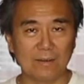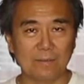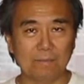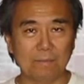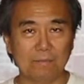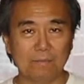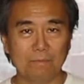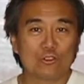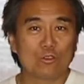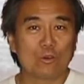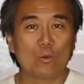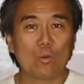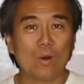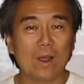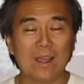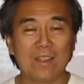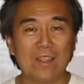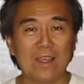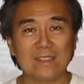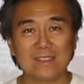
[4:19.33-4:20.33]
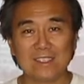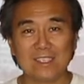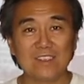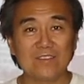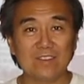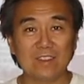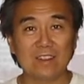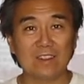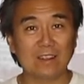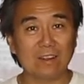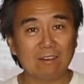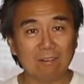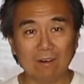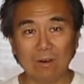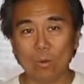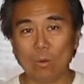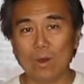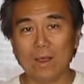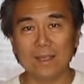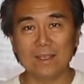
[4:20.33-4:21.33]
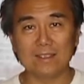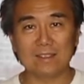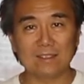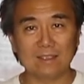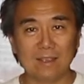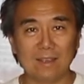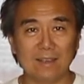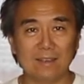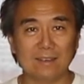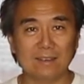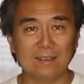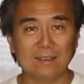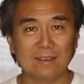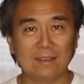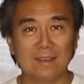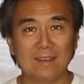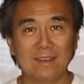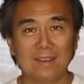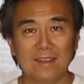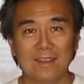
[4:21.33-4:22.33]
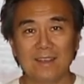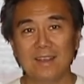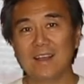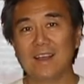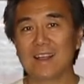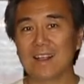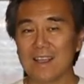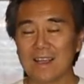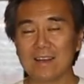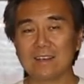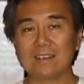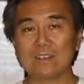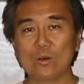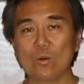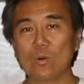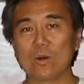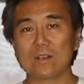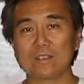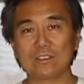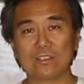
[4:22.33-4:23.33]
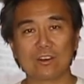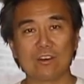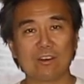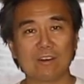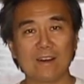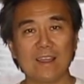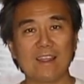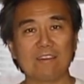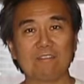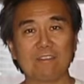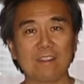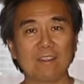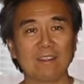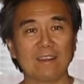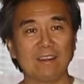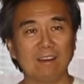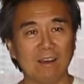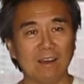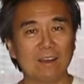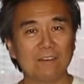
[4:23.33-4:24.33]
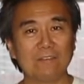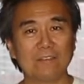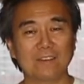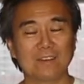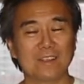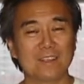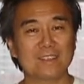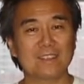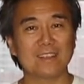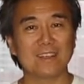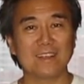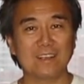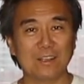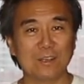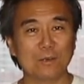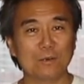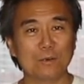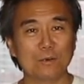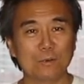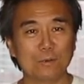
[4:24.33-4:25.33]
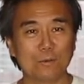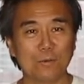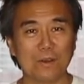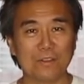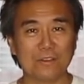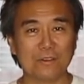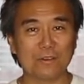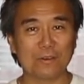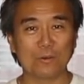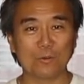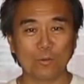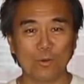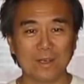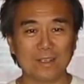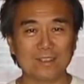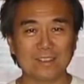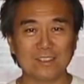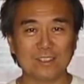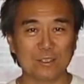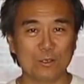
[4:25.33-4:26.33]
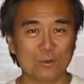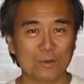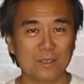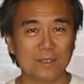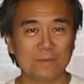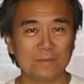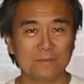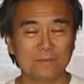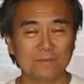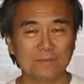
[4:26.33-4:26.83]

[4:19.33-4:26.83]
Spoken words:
Not sure why that's even there or why it's on. I kind of don't want to turn everything off unless I know what it's doing.